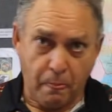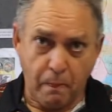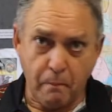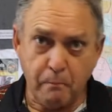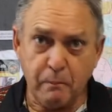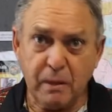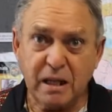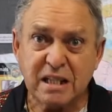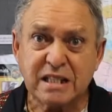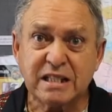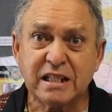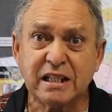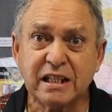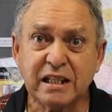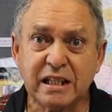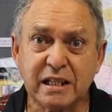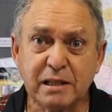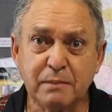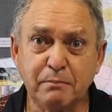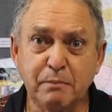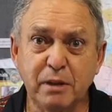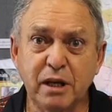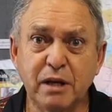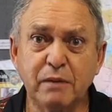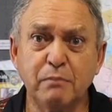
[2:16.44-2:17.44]
mix a
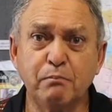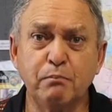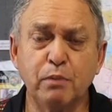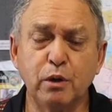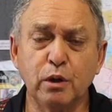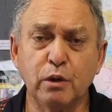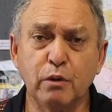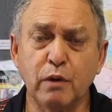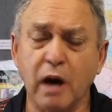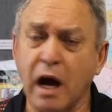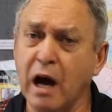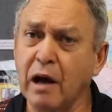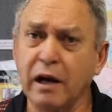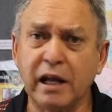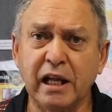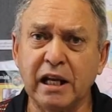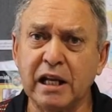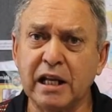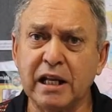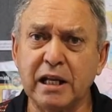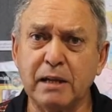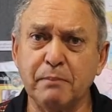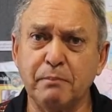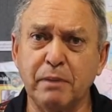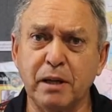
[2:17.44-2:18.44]
little bit of blue, only a
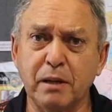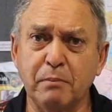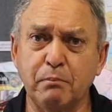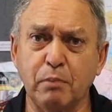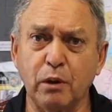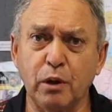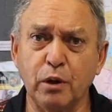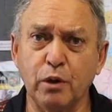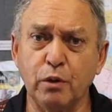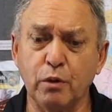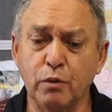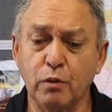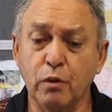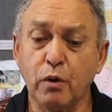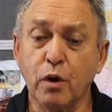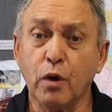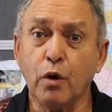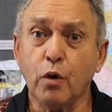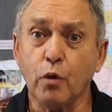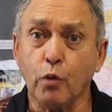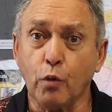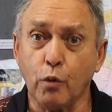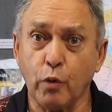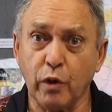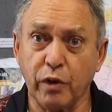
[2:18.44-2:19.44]
little bit of blue,
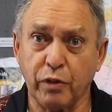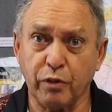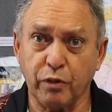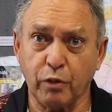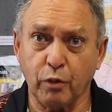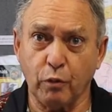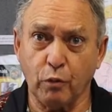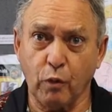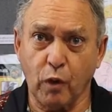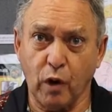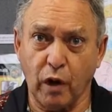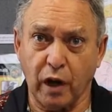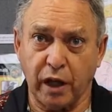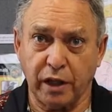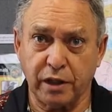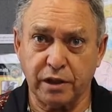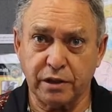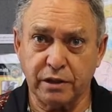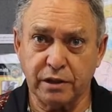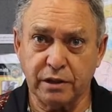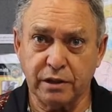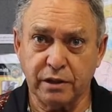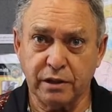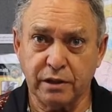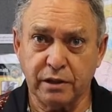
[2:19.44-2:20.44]
with the white,
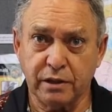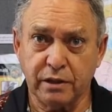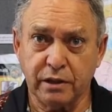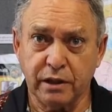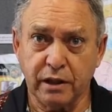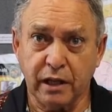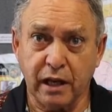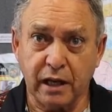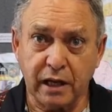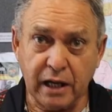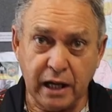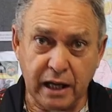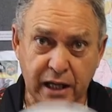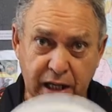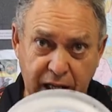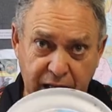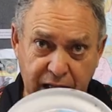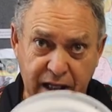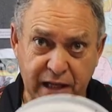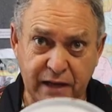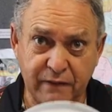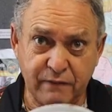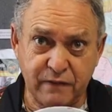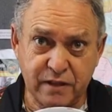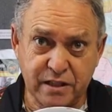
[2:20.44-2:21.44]
okay,
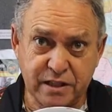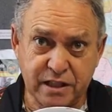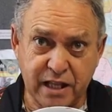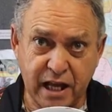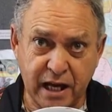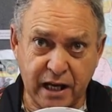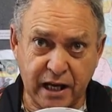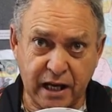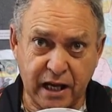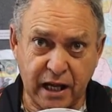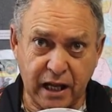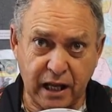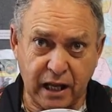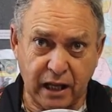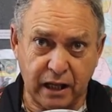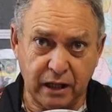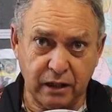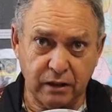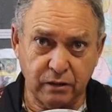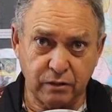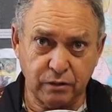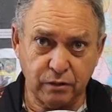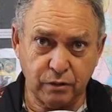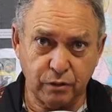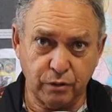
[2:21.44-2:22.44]
and give us that colour,
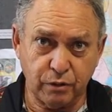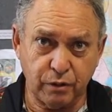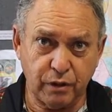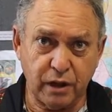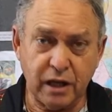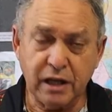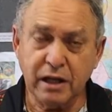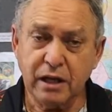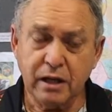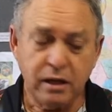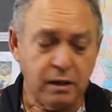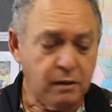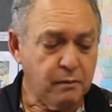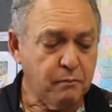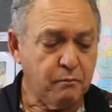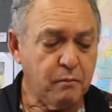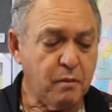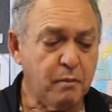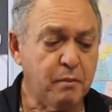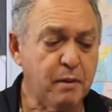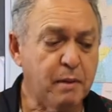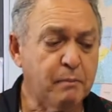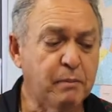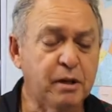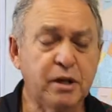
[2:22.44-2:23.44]
all right?
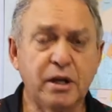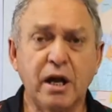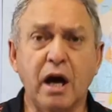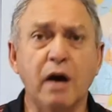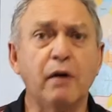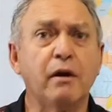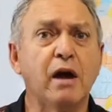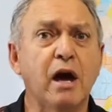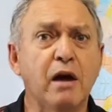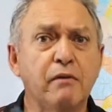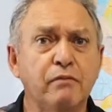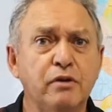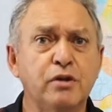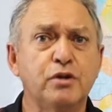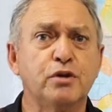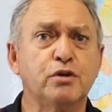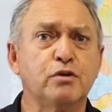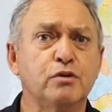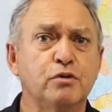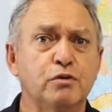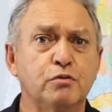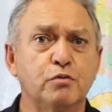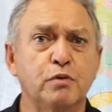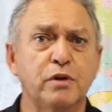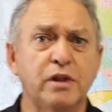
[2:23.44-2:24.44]
Remember, don't
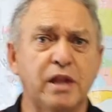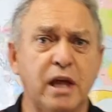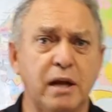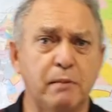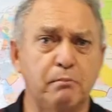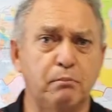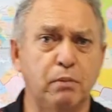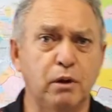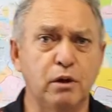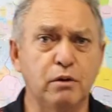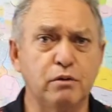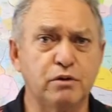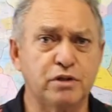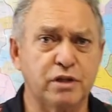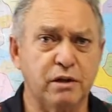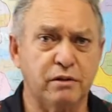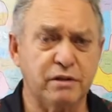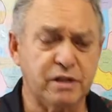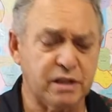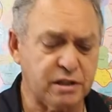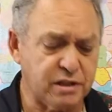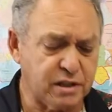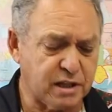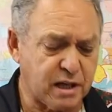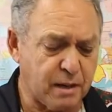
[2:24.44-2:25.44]
overdo it with that blue so it
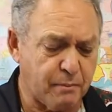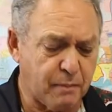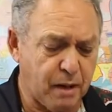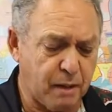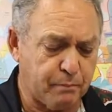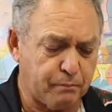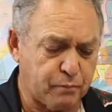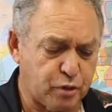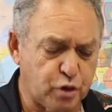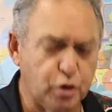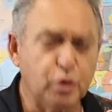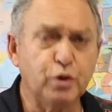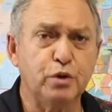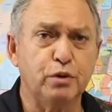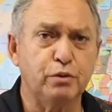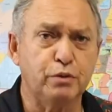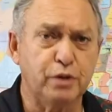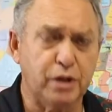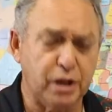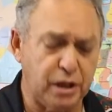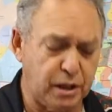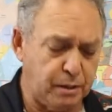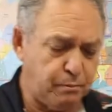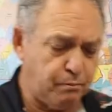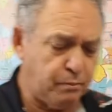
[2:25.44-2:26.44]
doesn't come up too
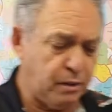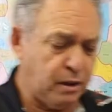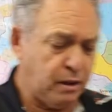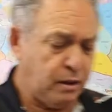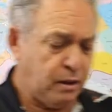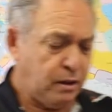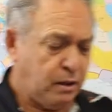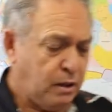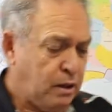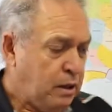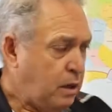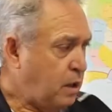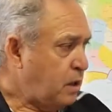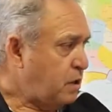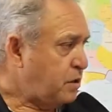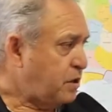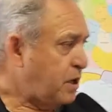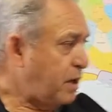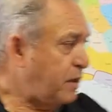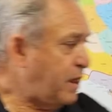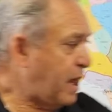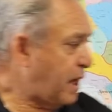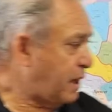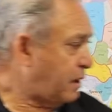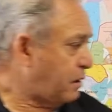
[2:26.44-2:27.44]
deep.
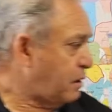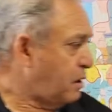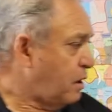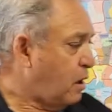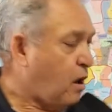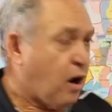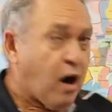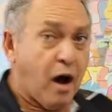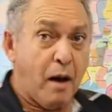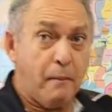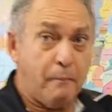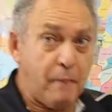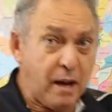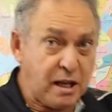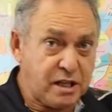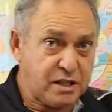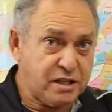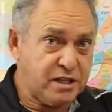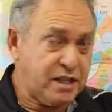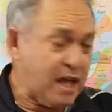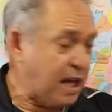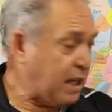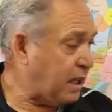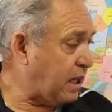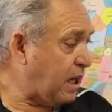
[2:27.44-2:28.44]
So that, I
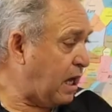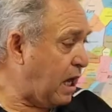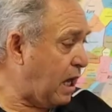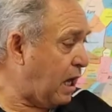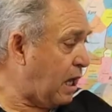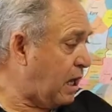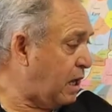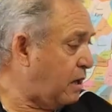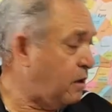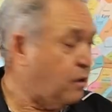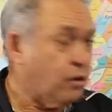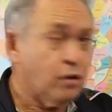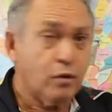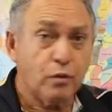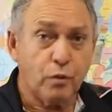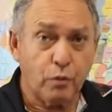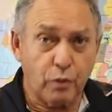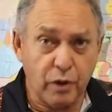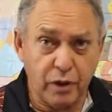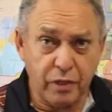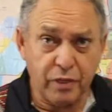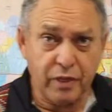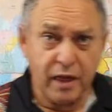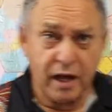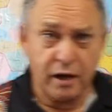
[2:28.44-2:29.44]
matched that colour
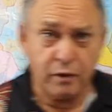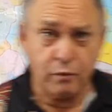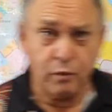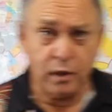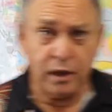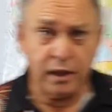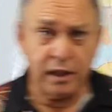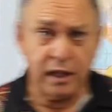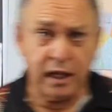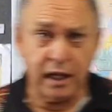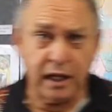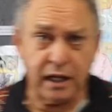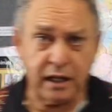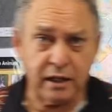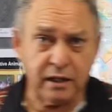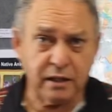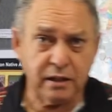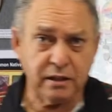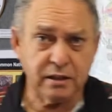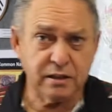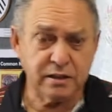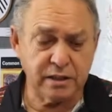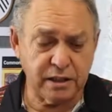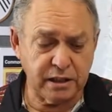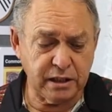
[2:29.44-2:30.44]
with that one there.
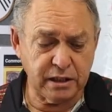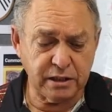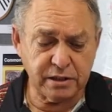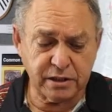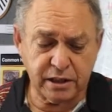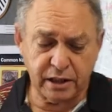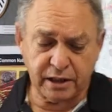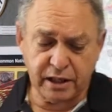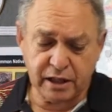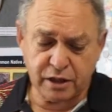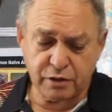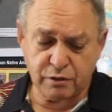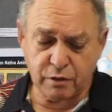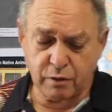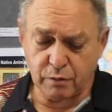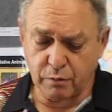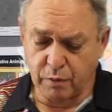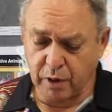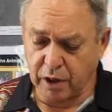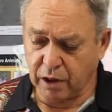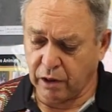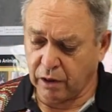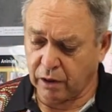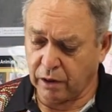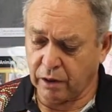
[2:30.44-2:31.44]
See, so that's what
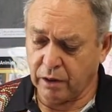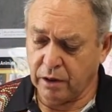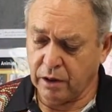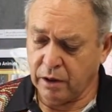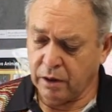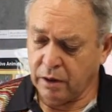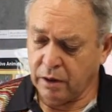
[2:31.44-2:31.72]
we got.